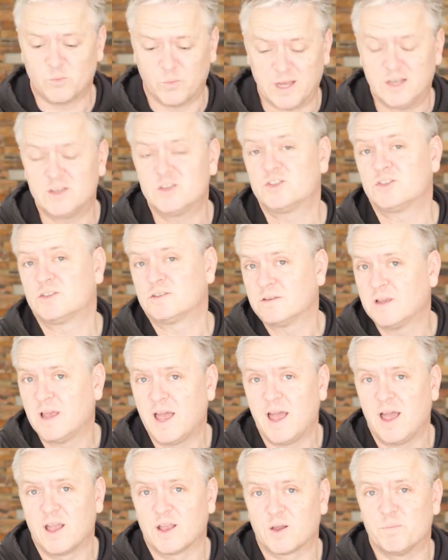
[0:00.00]
which
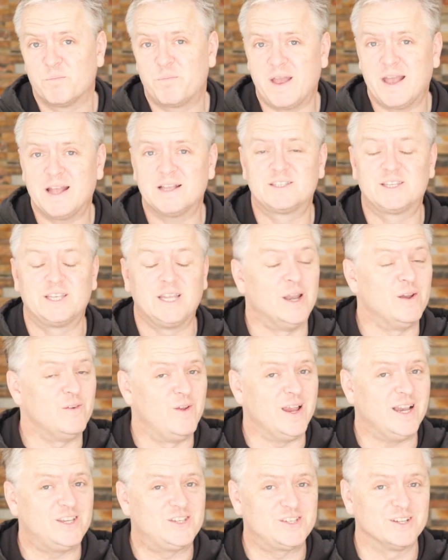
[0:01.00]
compared to the
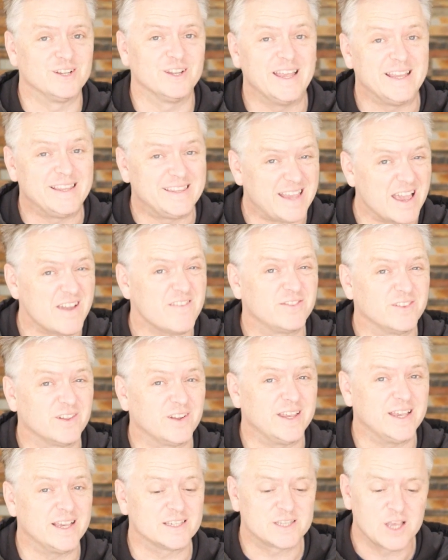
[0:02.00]
original, it
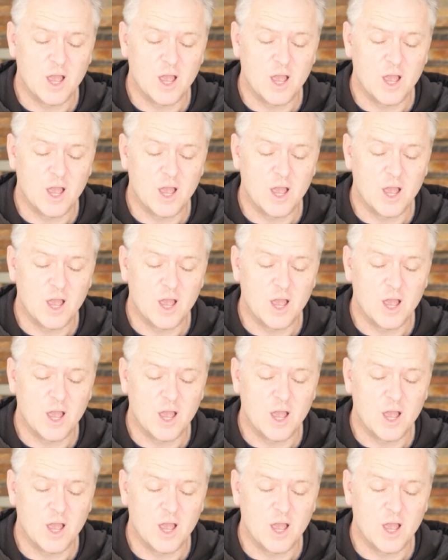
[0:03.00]
definitely is.